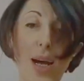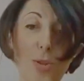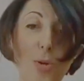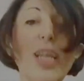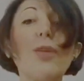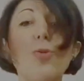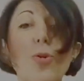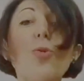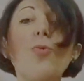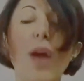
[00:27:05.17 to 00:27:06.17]
so that you
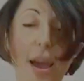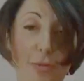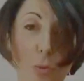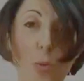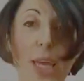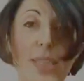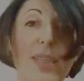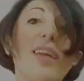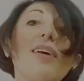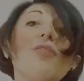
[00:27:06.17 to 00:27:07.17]
don't have to wait
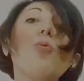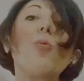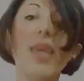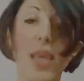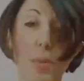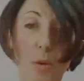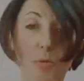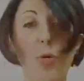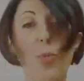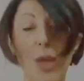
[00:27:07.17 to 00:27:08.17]
another week
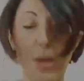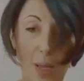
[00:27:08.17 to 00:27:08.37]
before